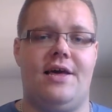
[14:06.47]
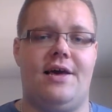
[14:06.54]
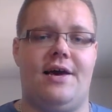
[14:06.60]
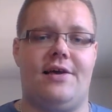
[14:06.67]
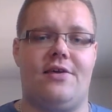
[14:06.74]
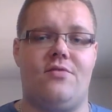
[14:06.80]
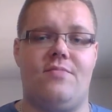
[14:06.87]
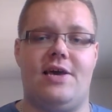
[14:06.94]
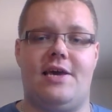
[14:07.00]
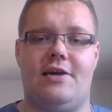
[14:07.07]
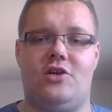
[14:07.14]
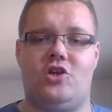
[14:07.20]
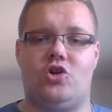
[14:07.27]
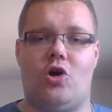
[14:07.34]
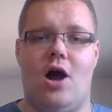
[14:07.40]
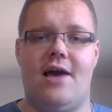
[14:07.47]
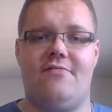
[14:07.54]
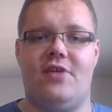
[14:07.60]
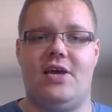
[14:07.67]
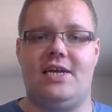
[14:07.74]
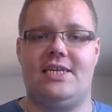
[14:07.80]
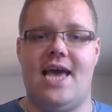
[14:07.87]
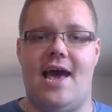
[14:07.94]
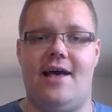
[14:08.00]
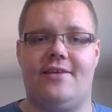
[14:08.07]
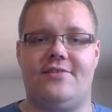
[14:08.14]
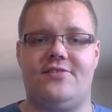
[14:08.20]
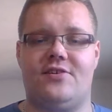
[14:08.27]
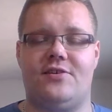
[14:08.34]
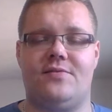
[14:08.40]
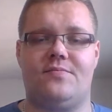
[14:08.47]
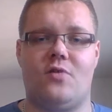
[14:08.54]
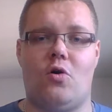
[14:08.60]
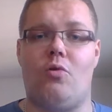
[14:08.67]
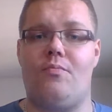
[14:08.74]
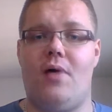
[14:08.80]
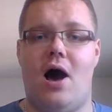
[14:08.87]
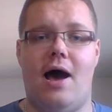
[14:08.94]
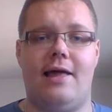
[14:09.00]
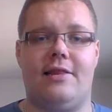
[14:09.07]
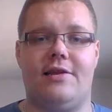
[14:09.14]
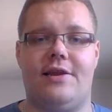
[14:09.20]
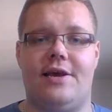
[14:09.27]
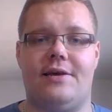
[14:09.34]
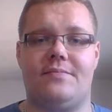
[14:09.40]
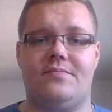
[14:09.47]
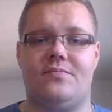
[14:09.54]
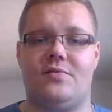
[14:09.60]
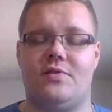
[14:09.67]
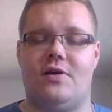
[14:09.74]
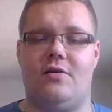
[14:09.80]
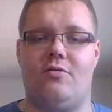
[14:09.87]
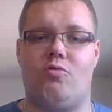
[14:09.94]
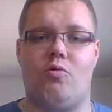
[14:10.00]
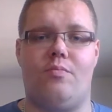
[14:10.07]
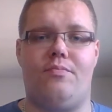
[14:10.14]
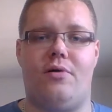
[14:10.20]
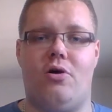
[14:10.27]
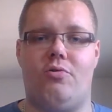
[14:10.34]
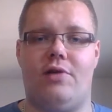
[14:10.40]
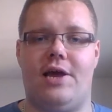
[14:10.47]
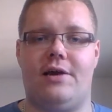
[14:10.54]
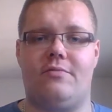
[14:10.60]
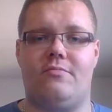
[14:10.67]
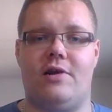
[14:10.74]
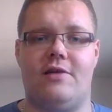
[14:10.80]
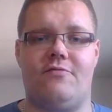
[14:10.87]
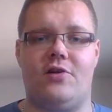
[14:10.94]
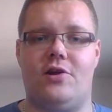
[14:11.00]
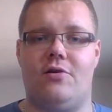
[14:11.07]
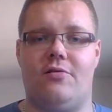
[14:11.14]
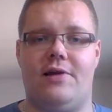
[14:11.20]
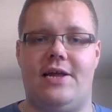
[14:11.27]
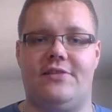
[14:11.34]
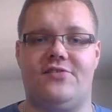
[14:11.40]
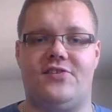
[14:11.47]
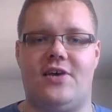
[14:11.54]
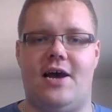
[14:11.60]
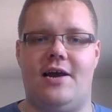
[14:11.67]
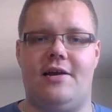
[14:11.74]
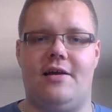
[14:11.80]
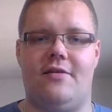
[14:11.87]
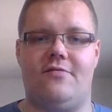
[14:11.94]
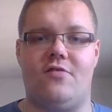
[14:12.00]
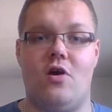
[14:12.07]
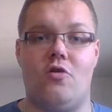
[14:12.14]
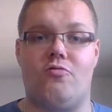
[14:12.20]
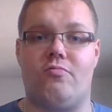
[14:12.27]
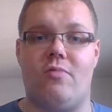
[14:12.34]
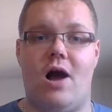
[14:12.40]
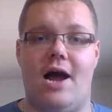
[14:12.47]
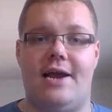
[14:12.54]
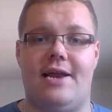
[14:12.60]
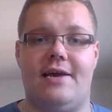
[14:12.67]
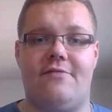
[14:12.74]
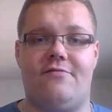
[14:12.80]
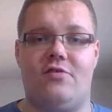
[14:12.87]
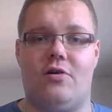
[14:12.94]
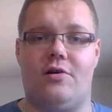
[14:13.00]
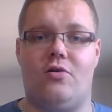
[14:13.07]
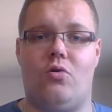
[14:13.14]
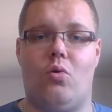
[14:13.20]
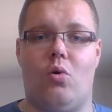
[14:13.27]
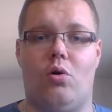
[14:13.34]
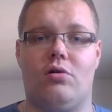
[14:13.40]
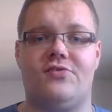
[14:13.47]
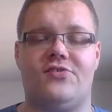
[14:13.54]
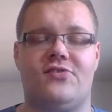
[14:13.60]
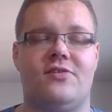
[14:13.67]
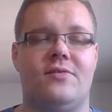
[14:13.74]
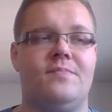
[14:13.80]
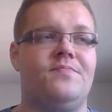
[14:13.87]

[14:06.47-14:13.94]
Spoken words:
you make a driving test, or piloting, or boating, whatever you're inside of, riding if you're on a horse.